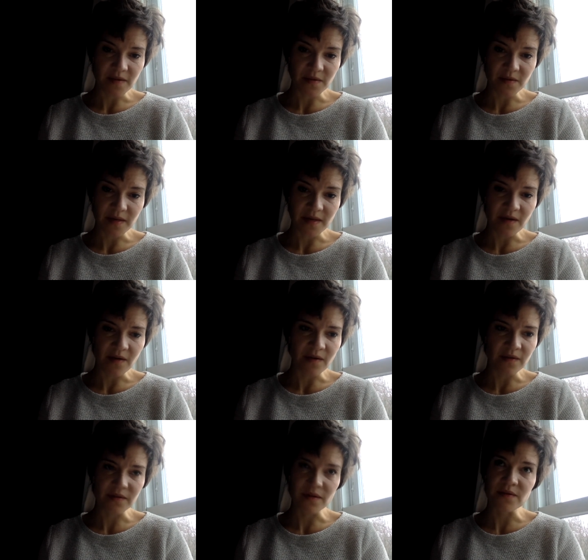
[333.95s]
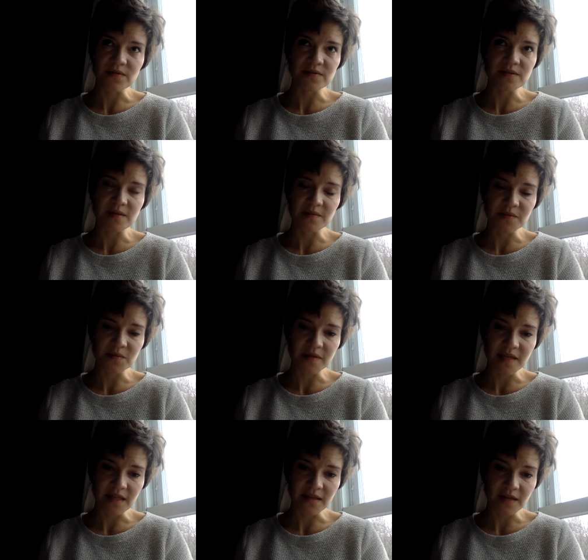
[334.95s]
that we all know, Psalm
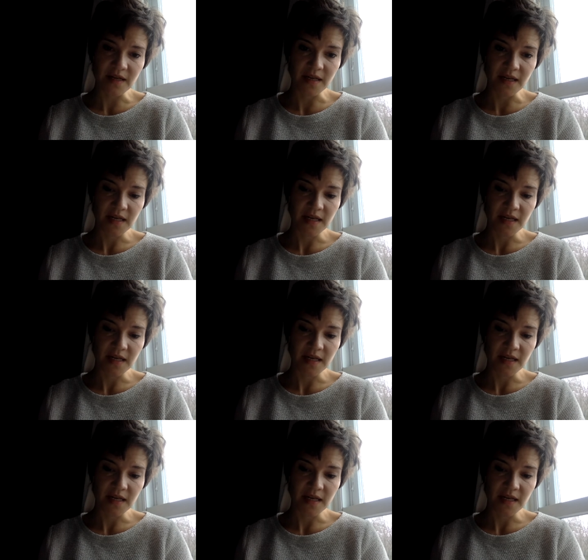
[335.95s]
23.